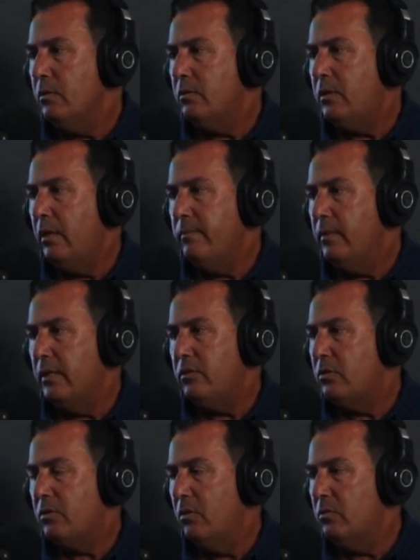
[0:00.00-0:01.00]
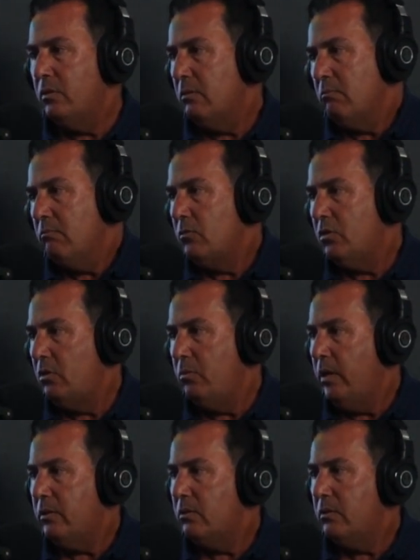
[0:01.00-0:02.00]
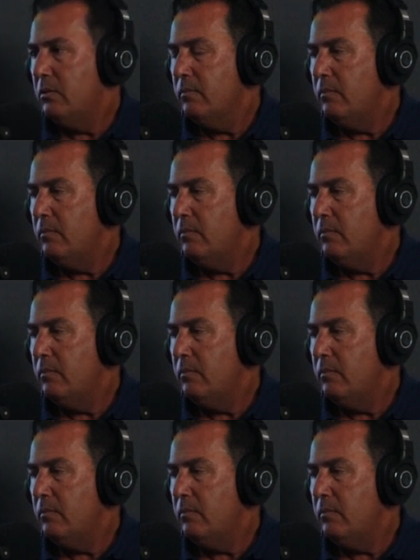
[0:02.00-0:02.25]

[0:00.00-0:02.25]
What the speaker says: say, let's go to the US.